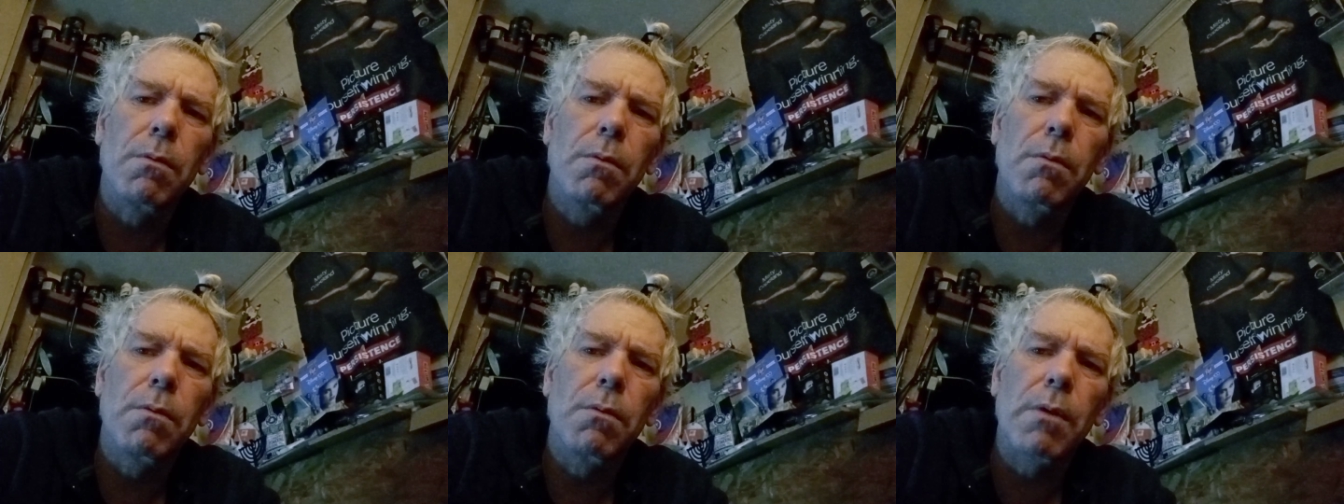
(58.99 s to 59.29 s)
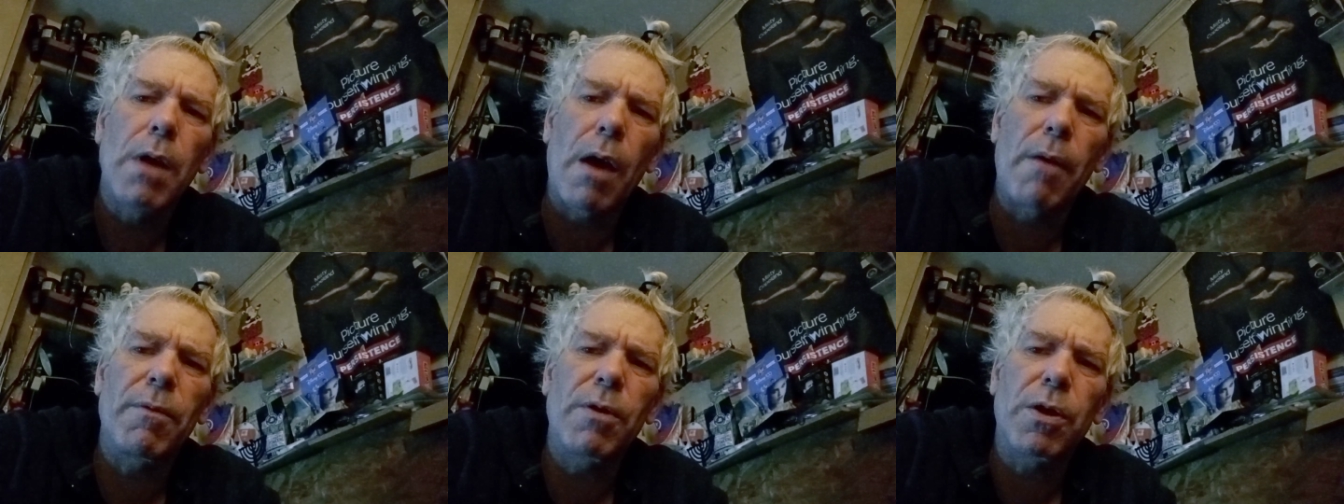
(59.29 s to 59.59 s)

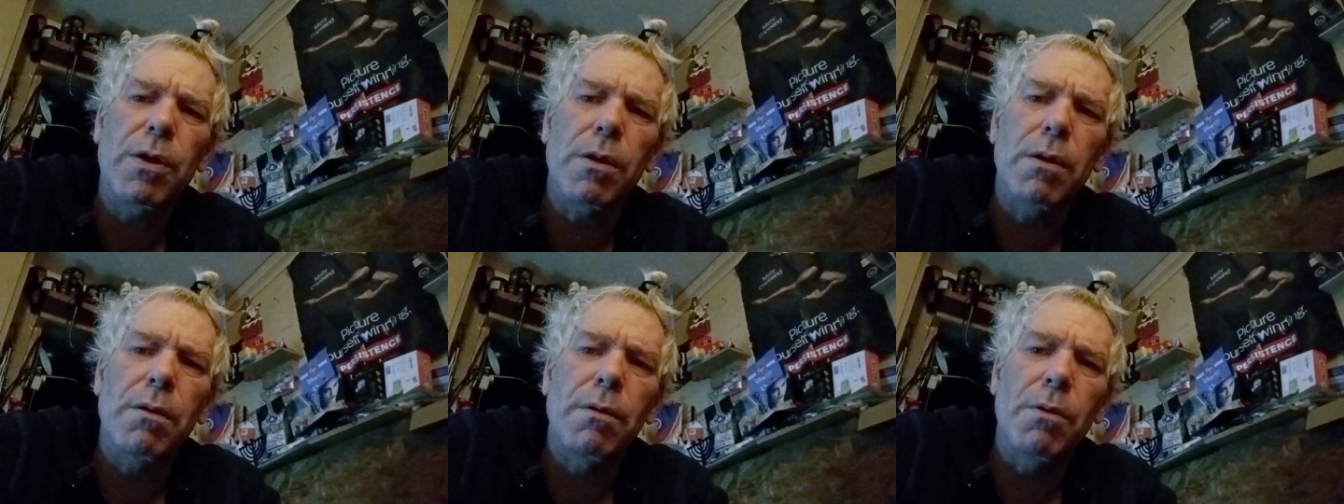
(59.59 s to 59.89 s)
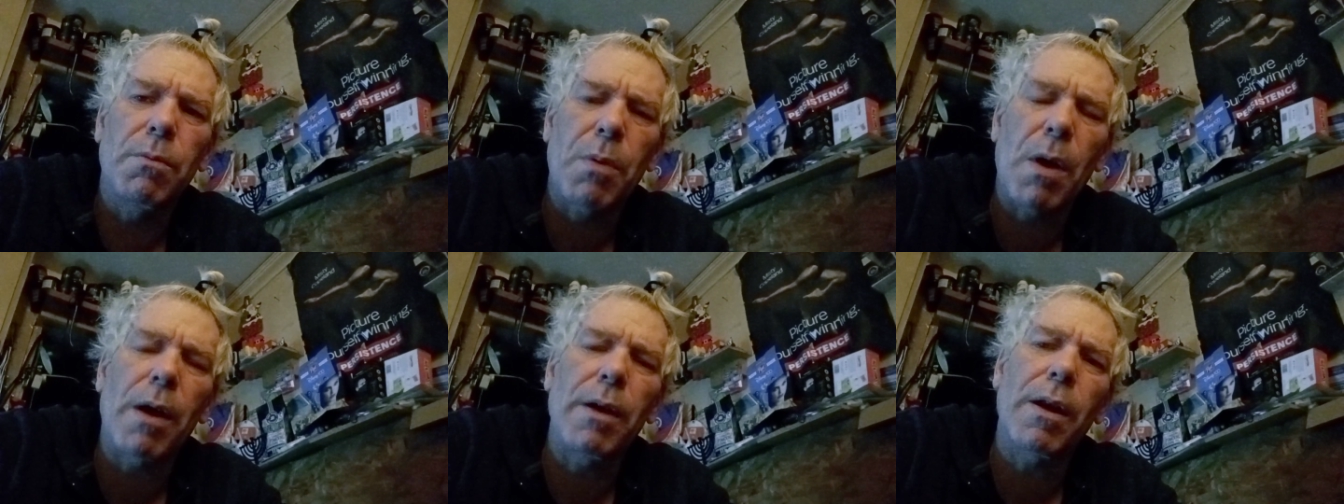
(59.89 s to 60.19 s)
haven't you?
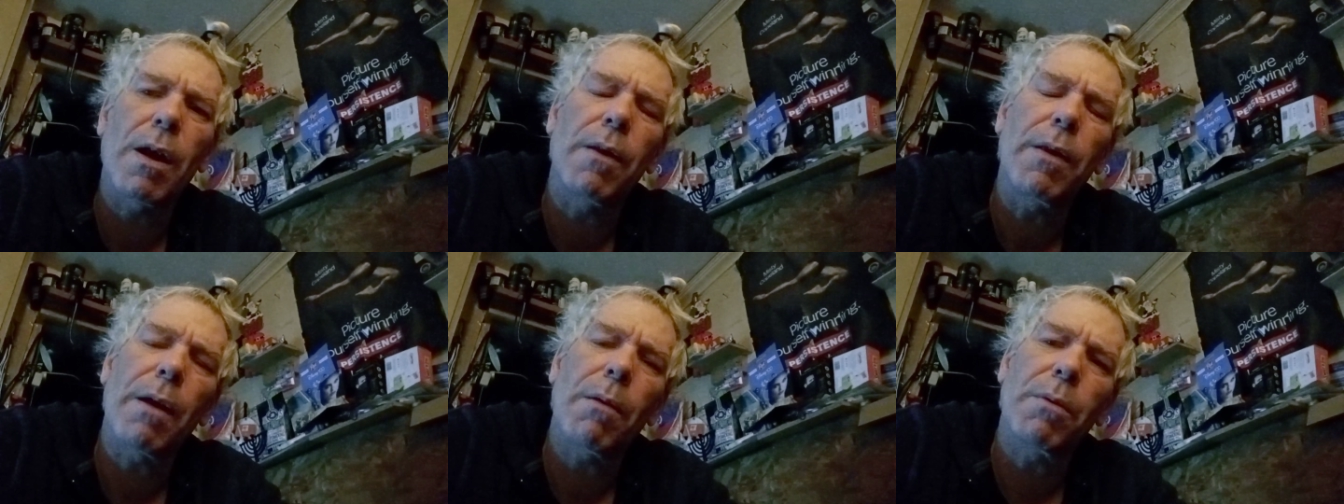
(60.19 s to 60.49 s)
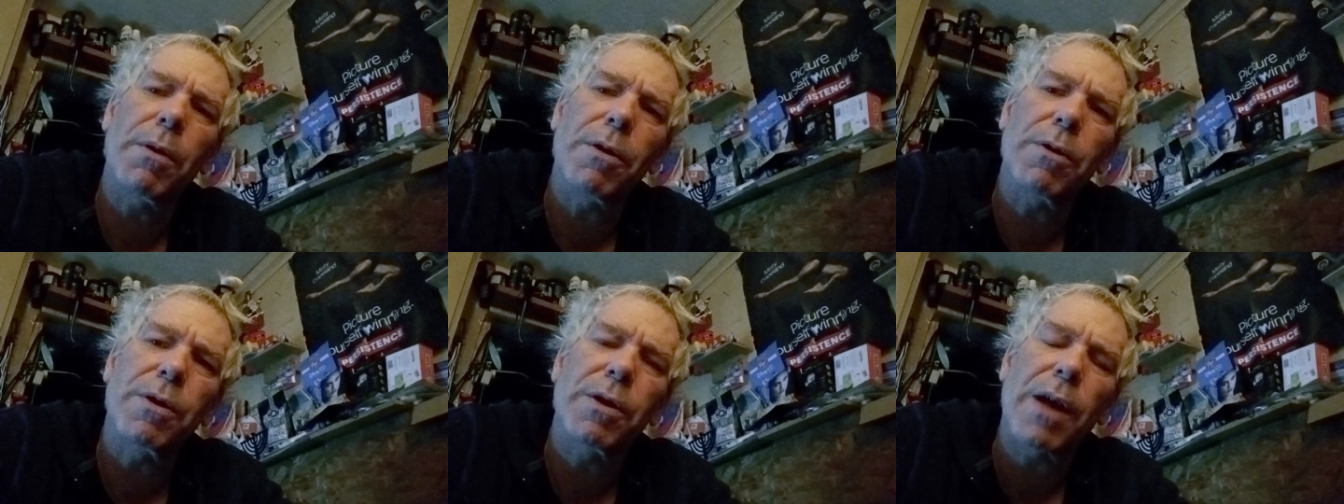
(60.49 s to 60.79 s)
You've probably done that
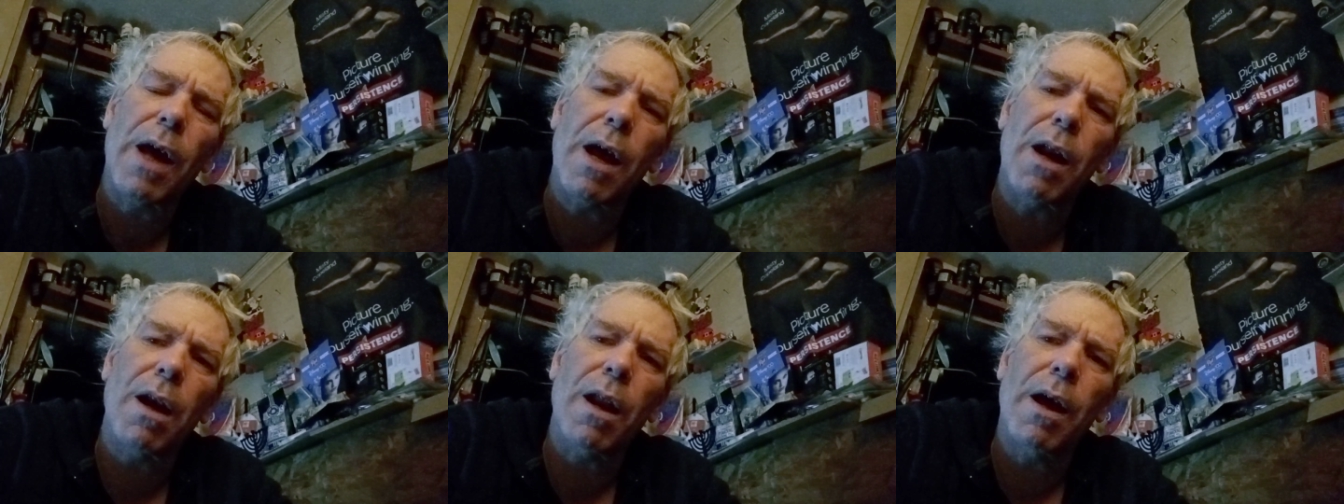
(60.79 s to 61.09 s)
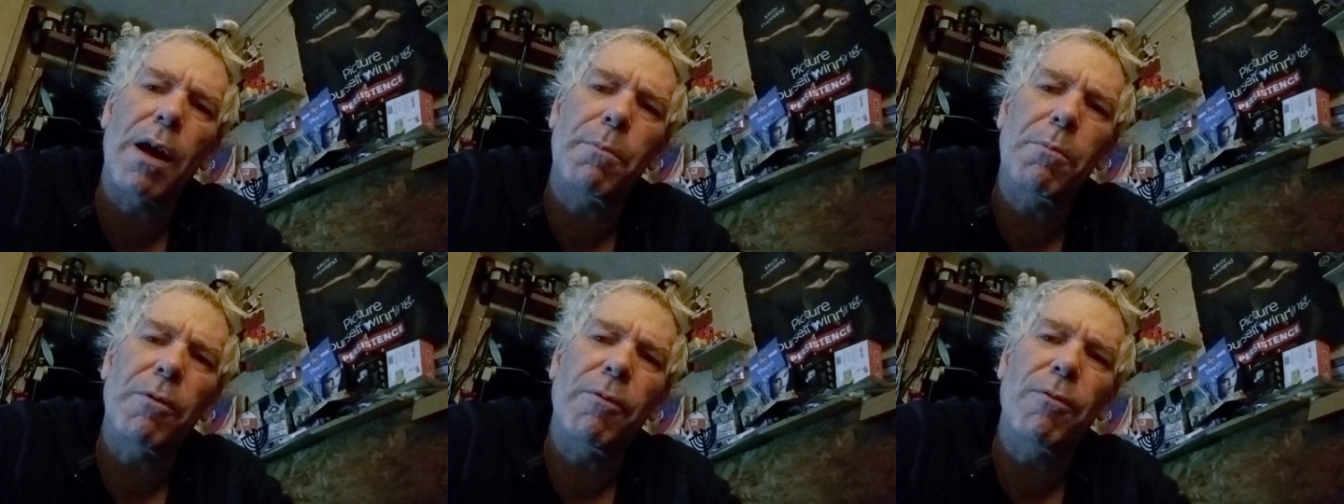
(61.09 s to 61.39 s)
with your
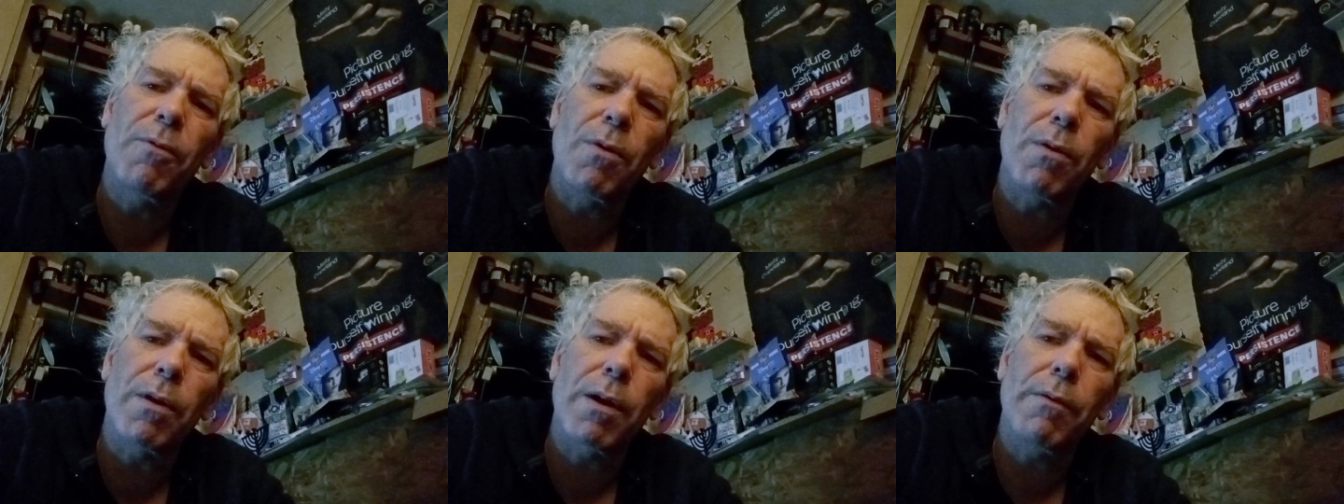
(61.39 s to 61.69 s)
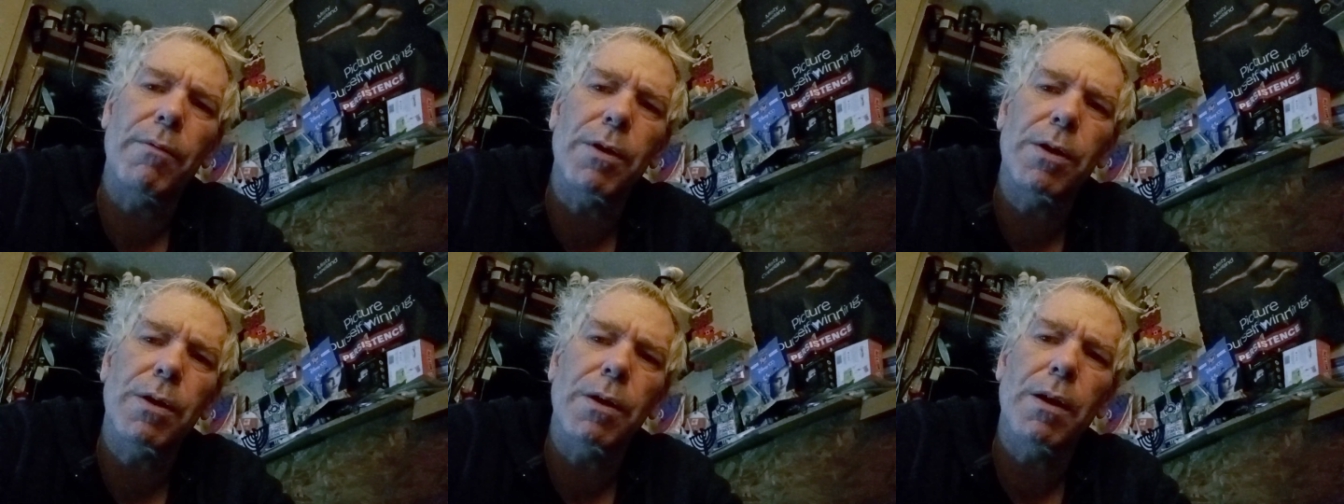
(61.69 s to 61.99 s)
satellite before,
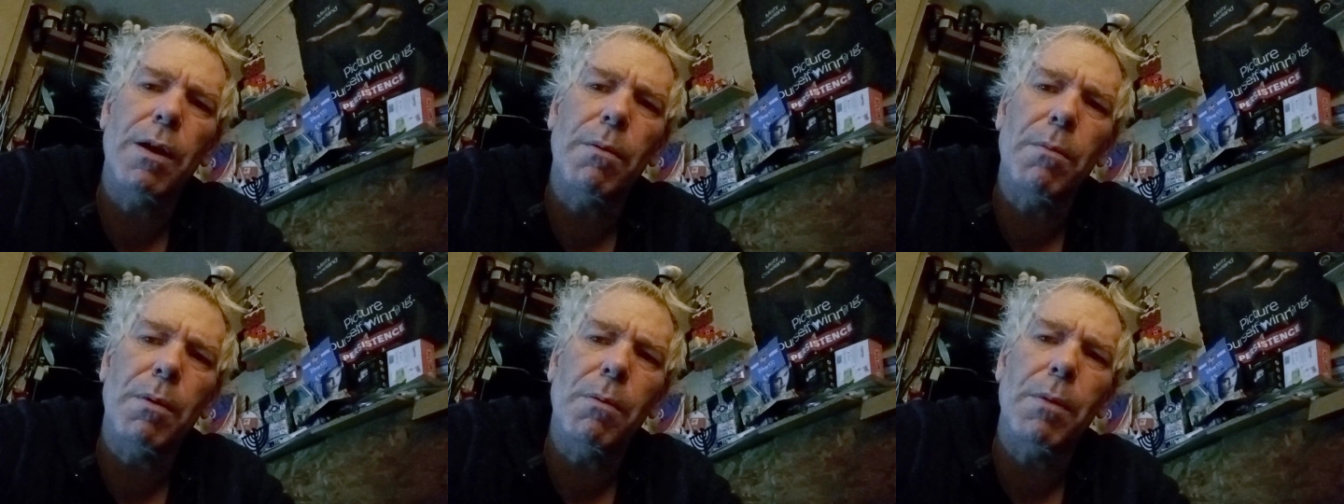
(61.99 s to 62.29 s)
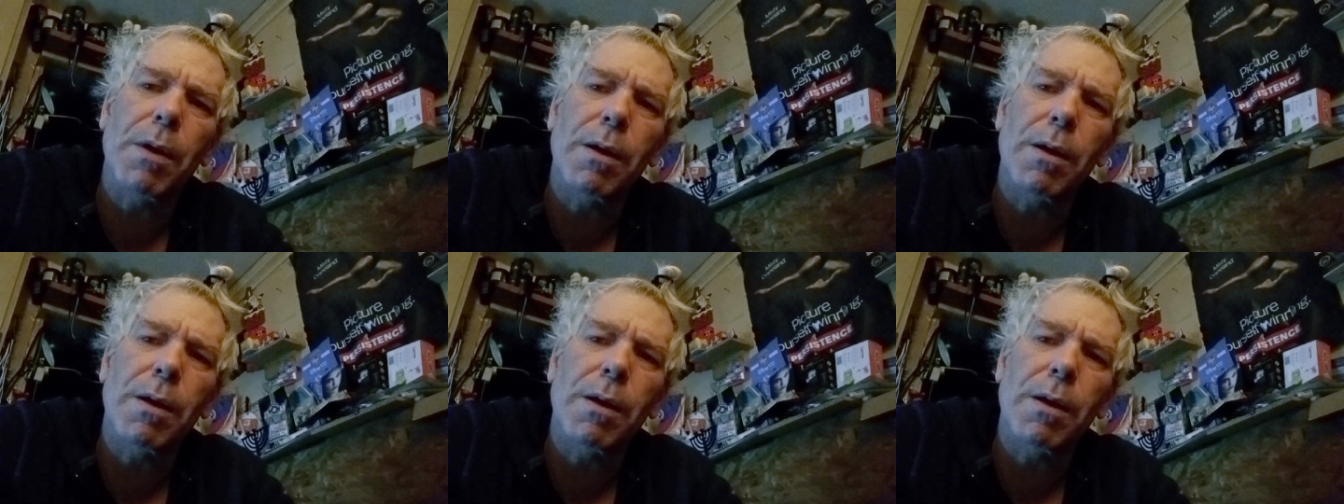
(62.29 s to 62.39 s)
haven't you, government?